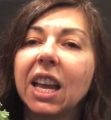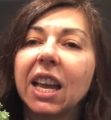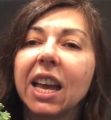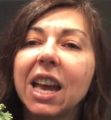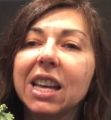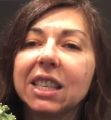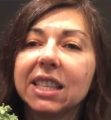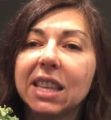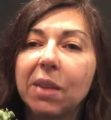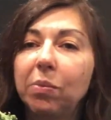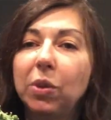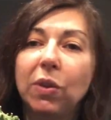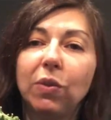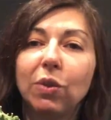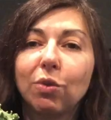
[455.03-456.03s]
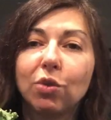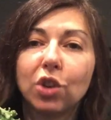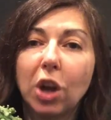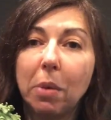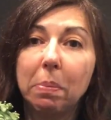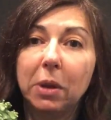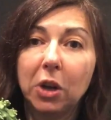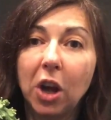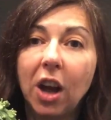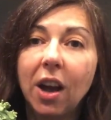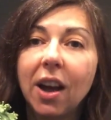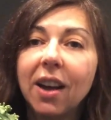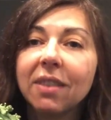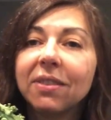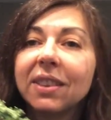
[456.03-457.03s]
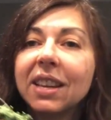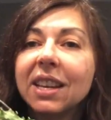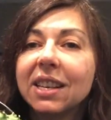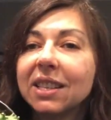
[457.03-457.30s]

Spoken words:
except if you chop it off.